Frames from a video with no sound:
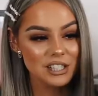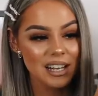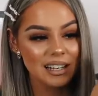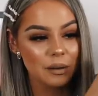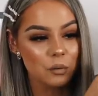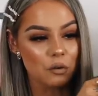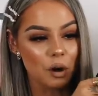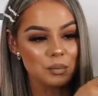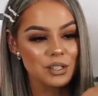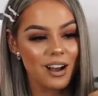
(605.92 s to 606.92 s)
actually a little
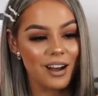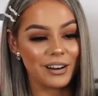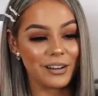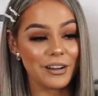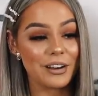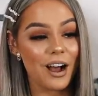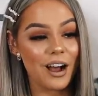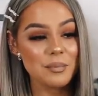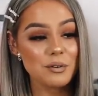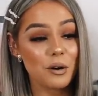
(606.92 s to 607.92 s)
cropped cardigan.
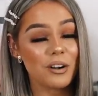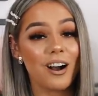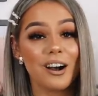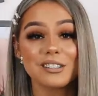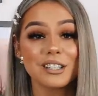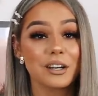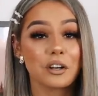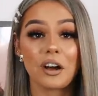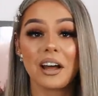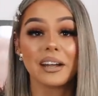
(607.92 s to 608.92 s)
I'm not a
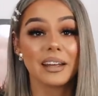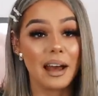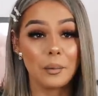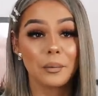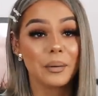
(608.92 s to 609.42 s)
cardigan kind of gal,